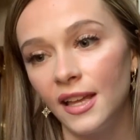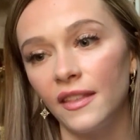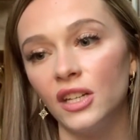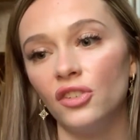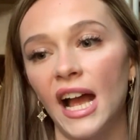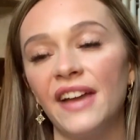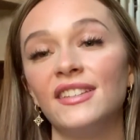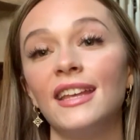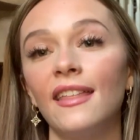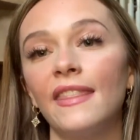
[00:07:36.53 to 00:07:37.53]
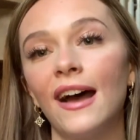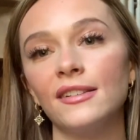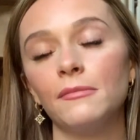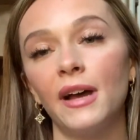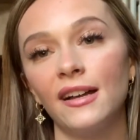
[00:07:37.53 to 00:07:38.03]
that drive
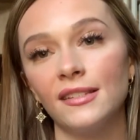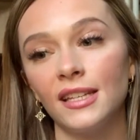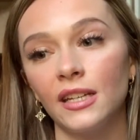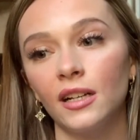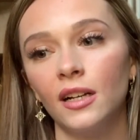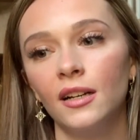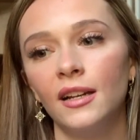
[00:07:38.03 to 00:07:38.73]
10,000 miles a year